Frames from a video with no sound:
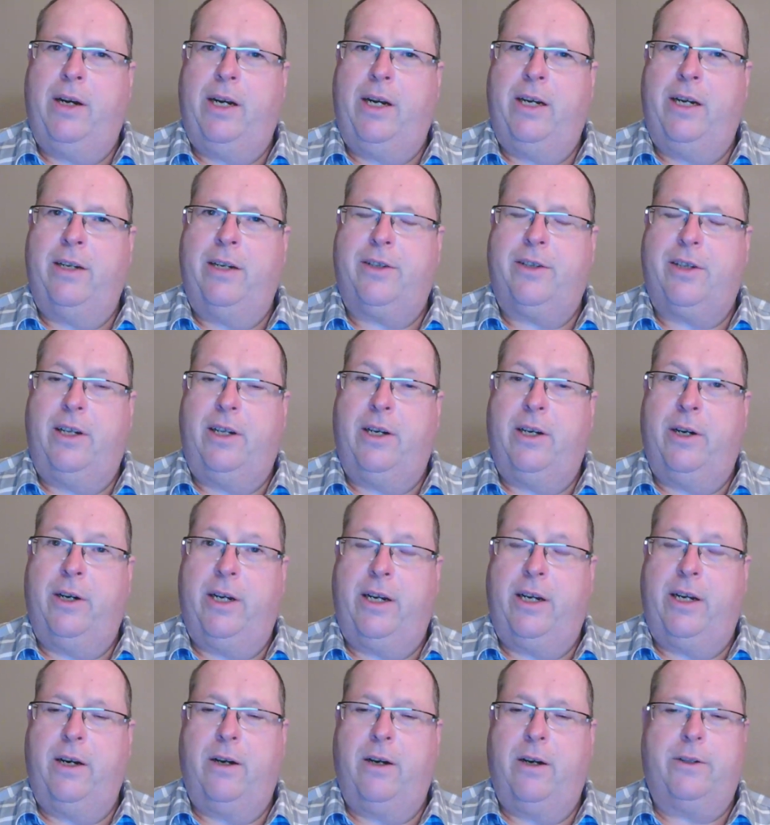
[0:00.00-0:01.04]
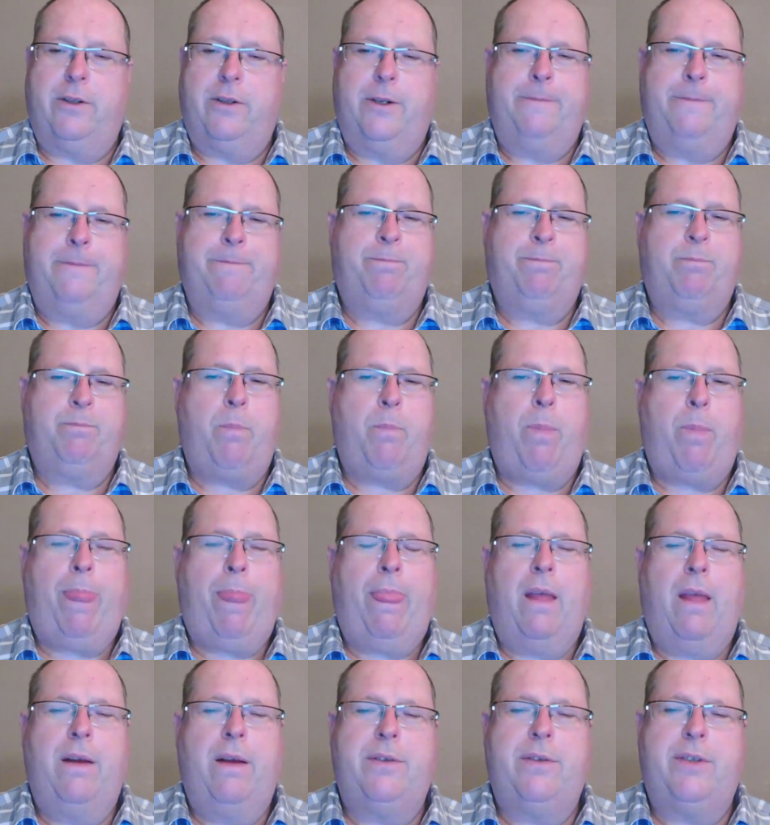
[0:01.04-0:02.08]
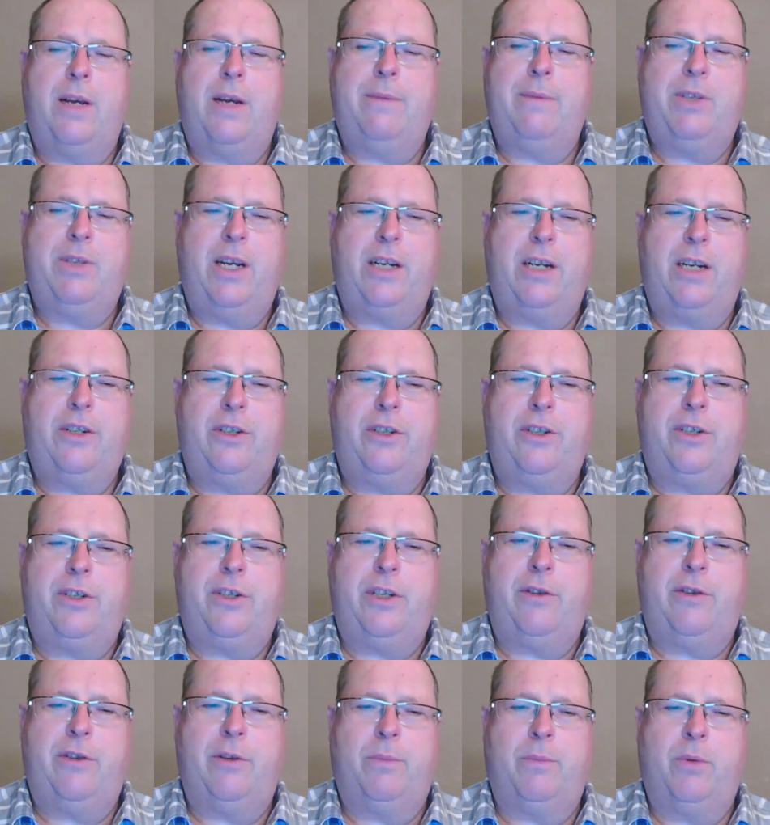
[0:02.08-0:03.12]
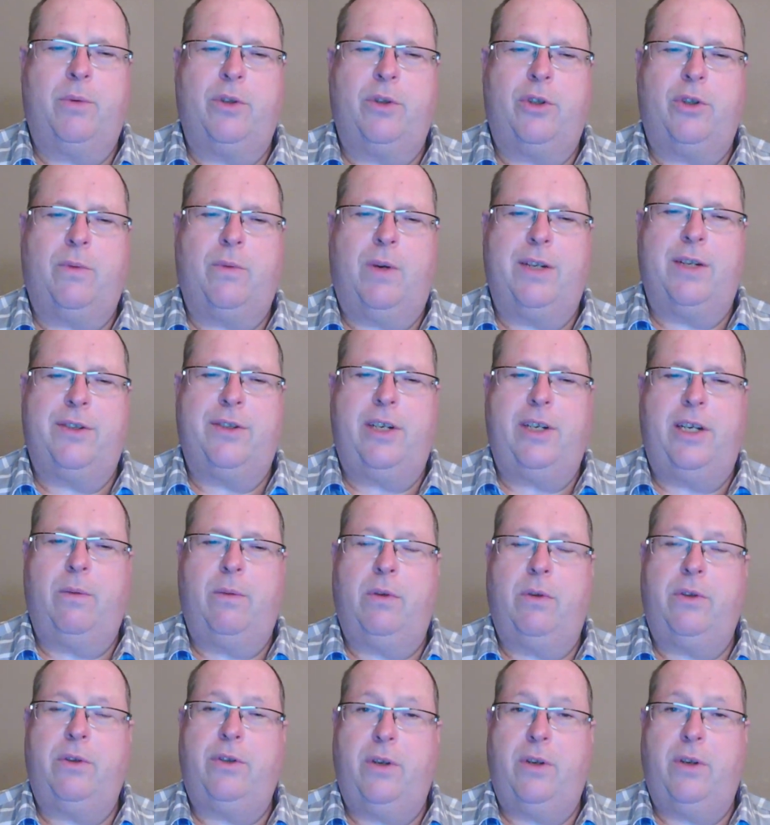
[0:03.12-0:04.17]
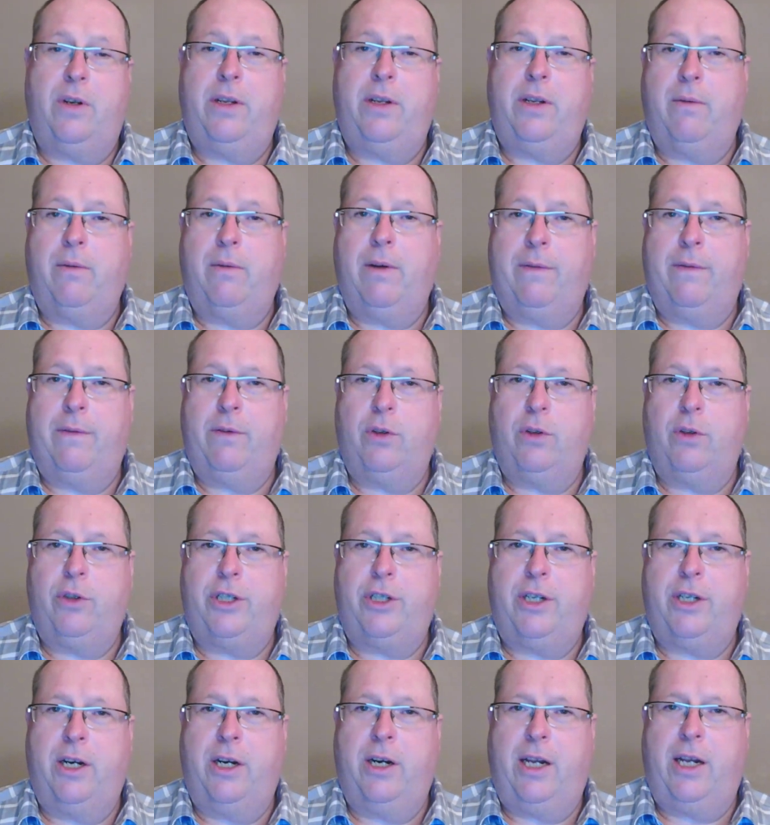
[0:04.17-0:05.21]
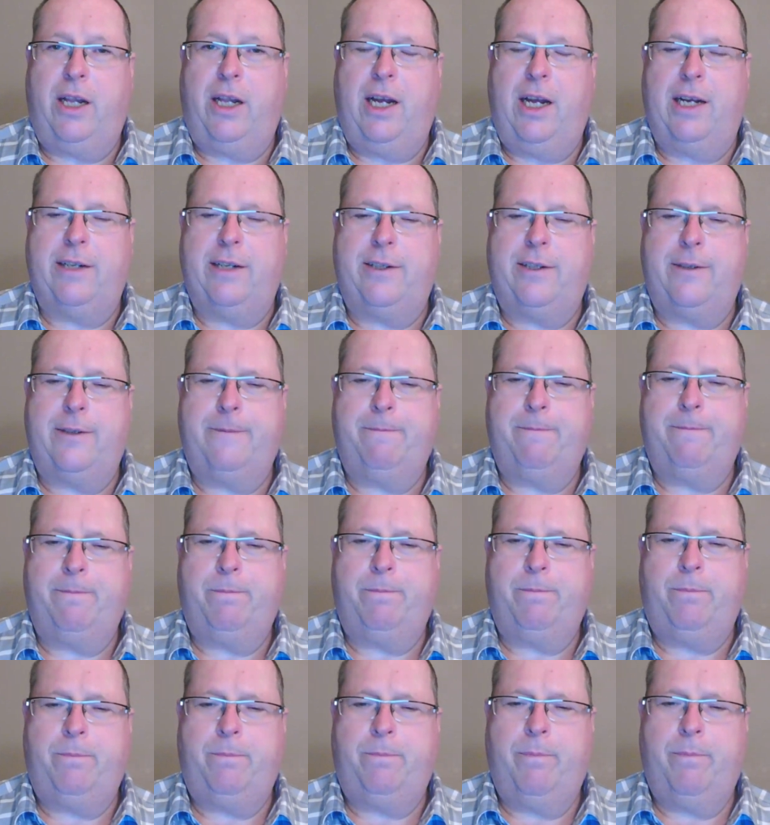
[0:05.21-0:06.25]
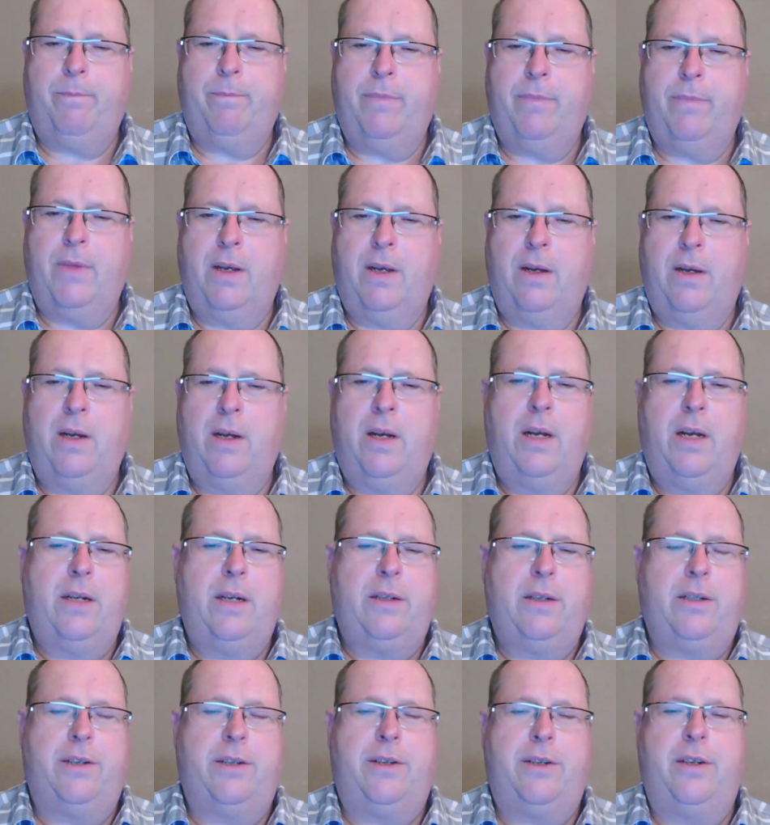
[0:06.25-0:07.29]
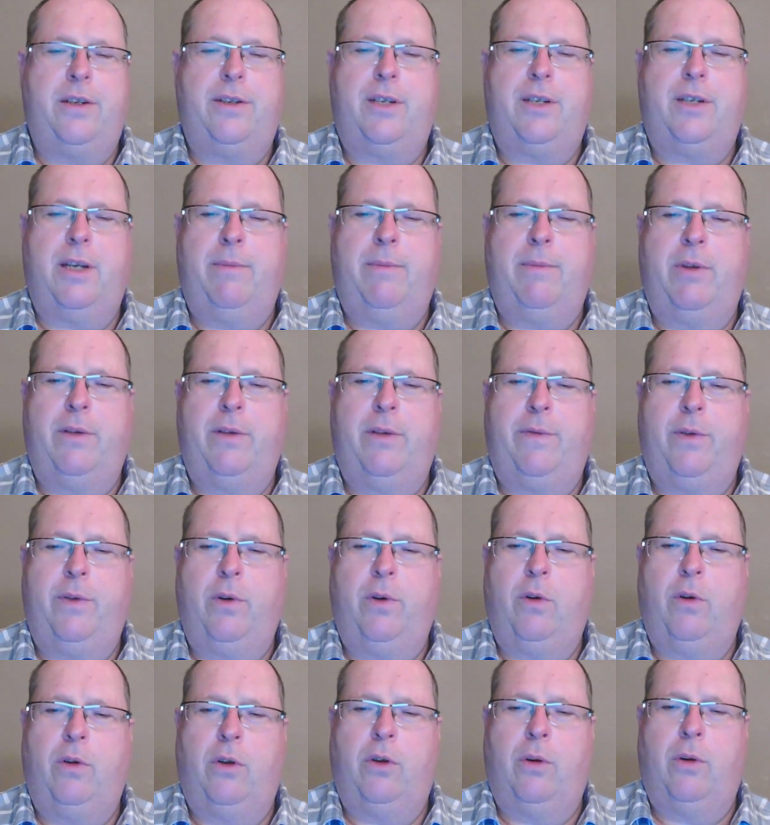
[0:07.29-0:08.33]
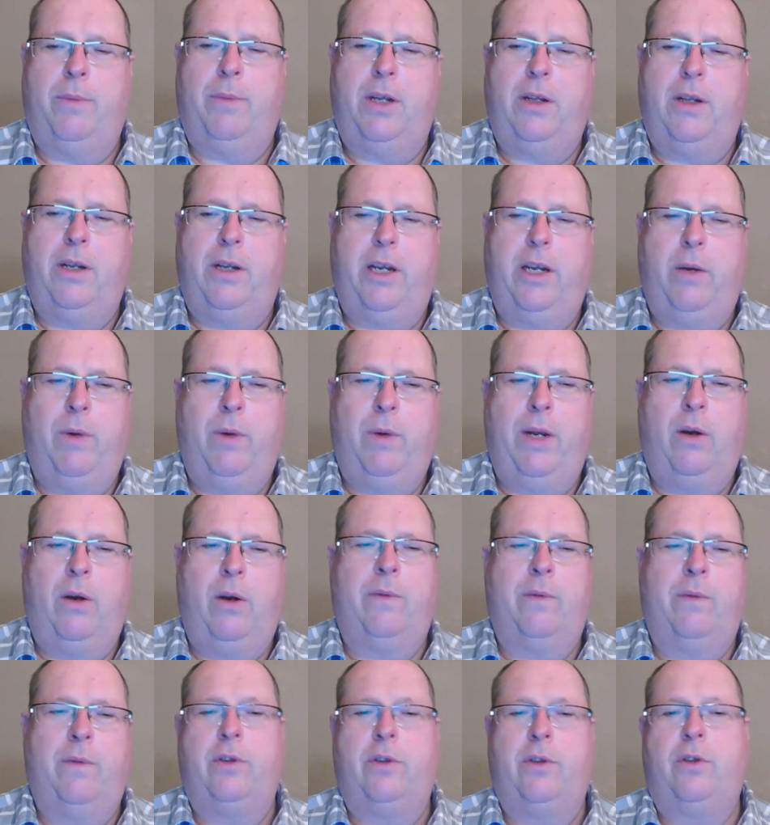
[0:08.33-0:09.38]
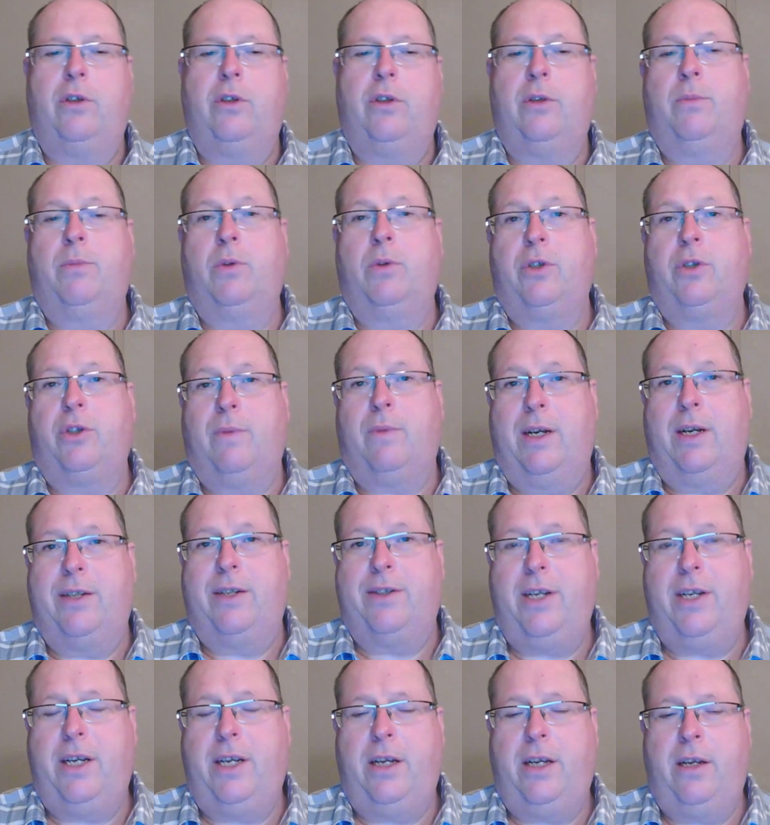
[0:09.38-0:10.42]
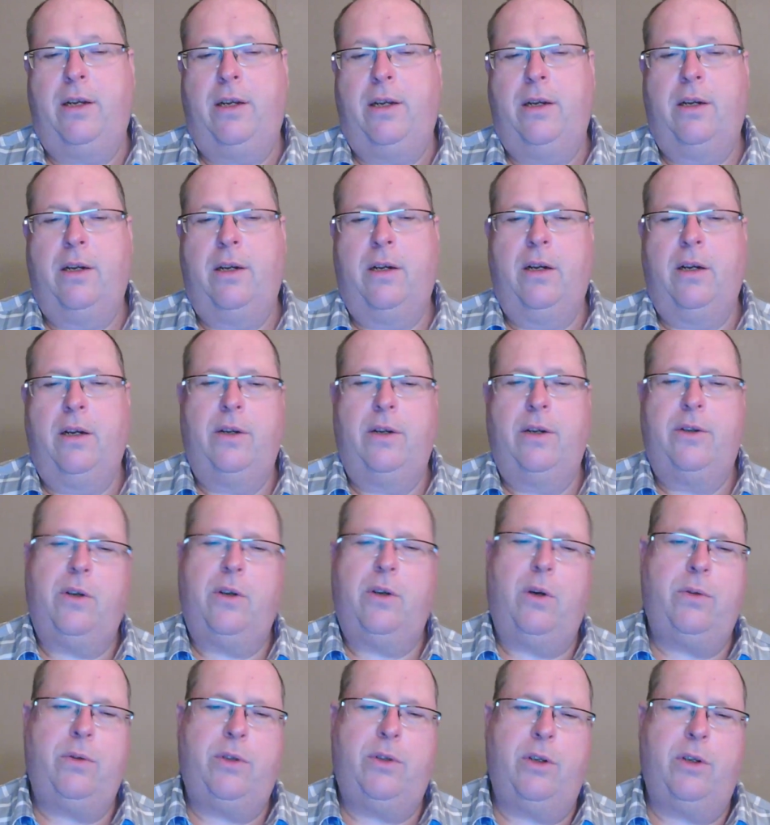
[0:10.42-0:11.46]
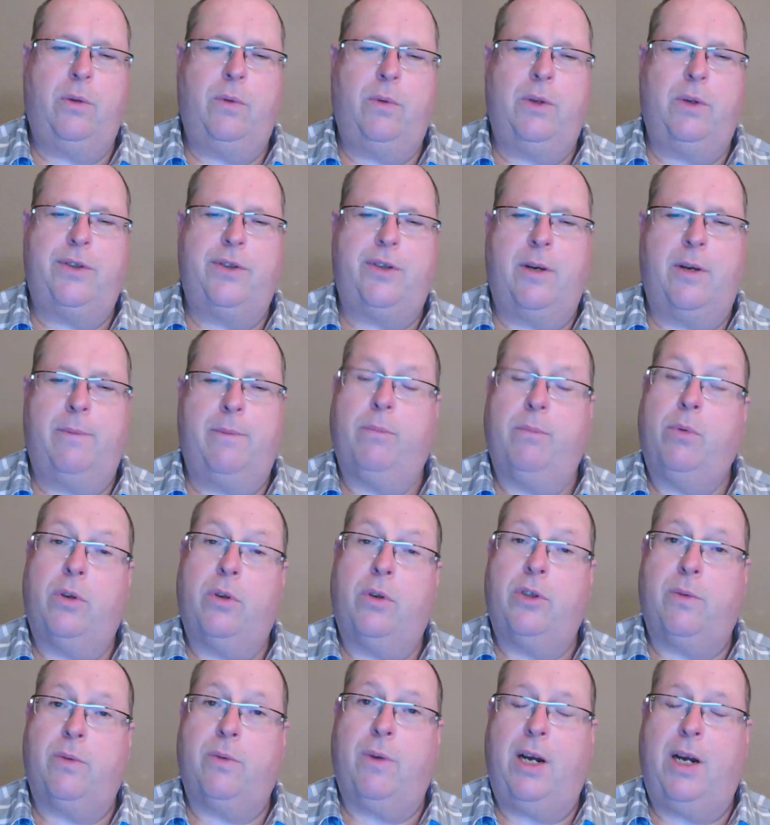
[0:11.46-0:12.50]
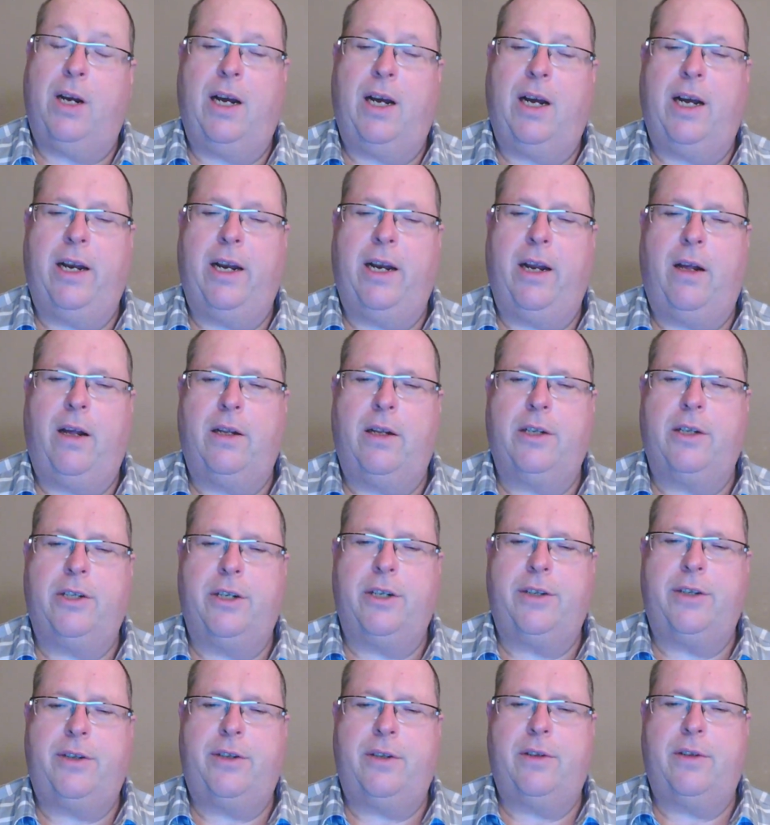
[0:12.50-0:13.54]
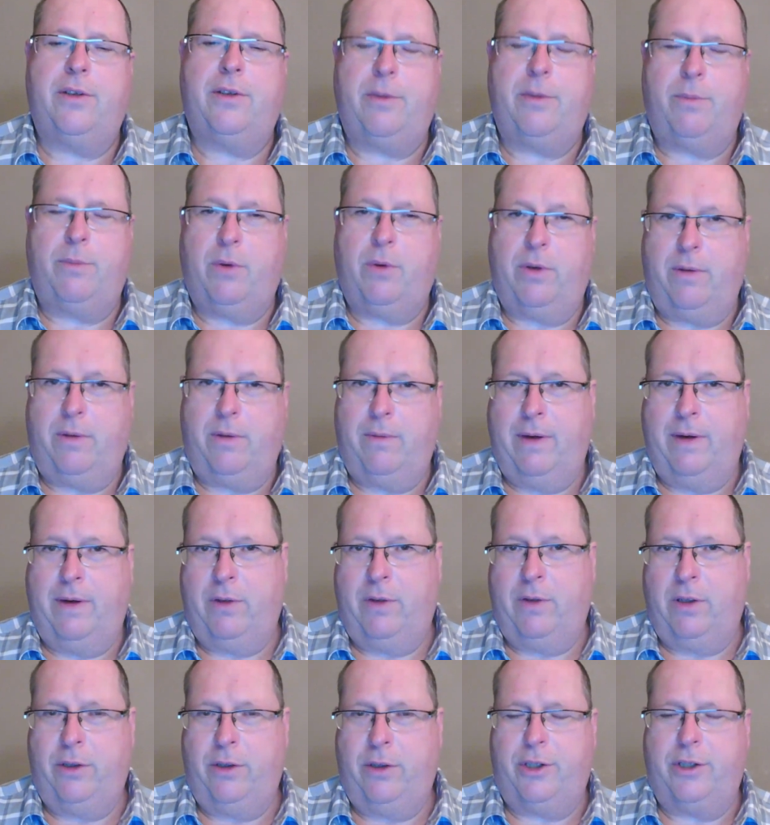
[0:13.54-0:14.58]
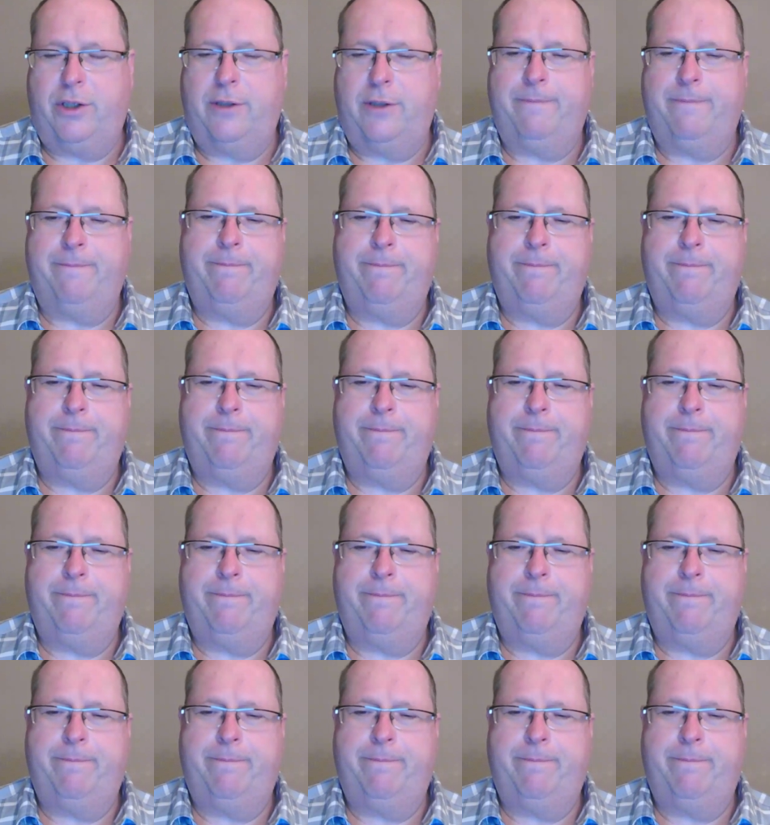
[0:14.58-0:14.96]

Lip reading: in its glaring character, some sections of the bourgeoisie will join the revolutionary class. Just as some of the feudal nobility went over to the bourgeoisie, so too will some bourgeois ideologists support the revolution.